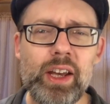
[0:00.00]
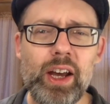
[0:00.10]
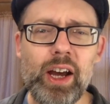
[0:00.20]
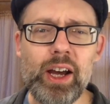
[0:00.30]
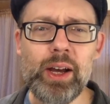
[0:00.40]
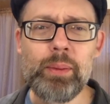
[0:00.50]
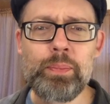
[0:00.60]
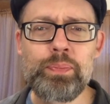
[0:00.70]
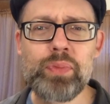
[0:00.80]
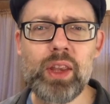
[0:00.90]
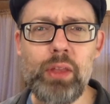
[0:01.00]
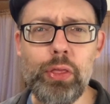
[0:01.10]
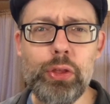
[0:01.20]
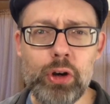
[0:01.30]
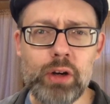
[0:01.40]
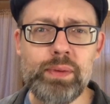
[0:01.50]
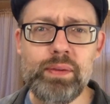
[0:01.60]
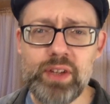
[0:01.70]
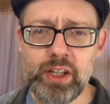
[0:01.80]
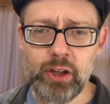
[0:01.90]
the third
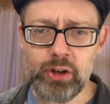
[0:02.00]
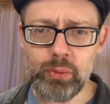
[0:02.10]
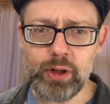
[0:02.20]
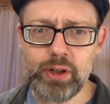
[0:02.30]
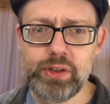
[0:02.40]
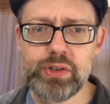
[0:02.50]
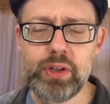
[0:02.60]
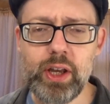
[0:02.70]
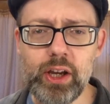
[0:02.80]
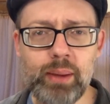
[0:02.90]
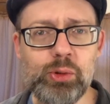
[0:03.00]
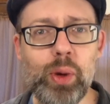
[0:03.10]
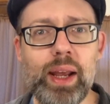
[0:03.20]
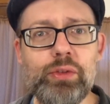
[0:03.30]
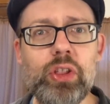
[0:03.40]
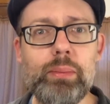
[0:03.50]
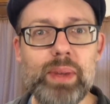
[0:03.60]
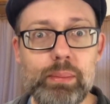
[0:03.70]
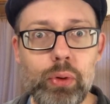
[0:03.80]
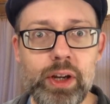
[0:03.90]
1,500 words. Comes right after the
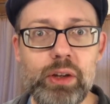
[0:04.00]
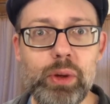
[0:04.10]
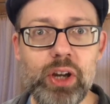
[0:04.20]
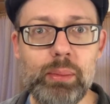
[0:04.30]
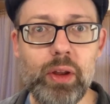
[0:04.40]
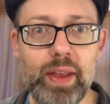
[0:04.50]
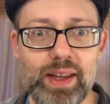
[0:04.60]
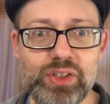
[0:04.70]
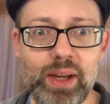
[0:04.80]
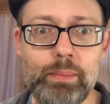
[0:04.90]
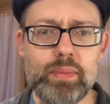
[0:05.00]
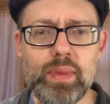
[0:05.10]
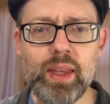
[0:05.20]
midpoint we talked about last time.